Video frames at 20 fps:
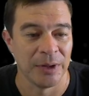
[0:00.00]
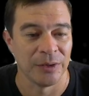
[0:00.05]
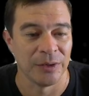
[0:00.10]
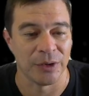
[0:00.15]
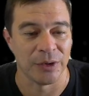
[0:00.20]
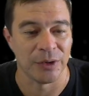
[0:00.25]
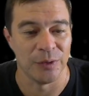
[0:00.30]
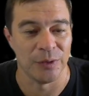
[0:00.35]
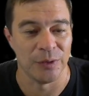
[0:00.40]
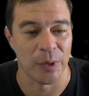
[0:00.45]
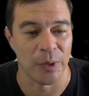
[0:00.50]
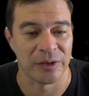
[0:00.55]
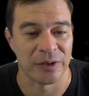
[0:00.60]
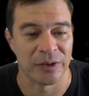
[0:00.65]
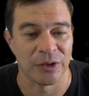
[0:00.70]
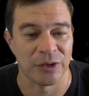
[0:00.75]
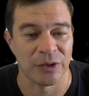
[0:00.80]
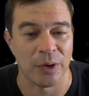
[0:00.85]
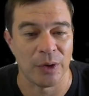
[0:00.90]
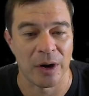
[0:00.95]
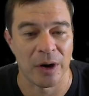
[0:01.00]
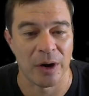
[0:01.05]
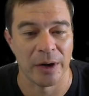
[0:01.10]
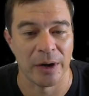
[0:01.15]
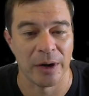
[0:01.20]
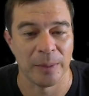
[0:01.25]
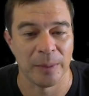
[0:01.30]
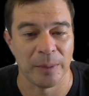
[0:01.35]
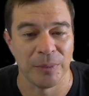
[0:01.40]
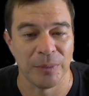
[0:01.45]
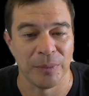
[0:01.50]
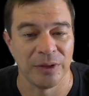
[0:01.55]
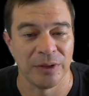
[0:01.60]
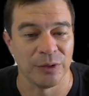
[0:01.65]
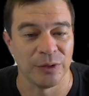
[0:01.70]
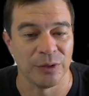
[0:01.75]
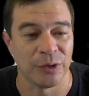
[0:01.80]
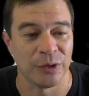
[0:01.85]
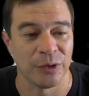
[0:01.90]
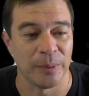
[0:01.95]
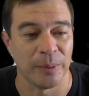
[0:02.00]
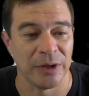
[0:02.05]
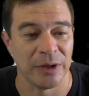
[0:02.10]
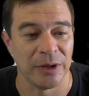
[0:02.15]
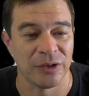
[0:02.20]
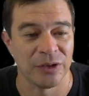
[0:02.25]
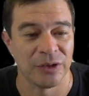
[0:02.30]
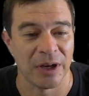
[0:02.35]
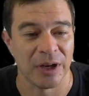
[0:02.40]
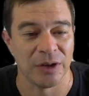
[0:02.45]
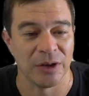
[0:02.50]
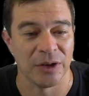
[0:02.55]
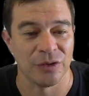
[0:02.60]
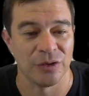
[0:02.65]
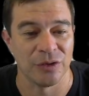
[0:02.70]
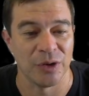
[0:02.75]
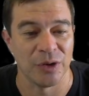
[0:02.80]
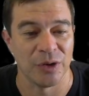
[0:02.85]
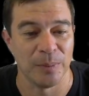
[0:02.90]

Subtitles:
So you've worked so hard and been through so much to get your dream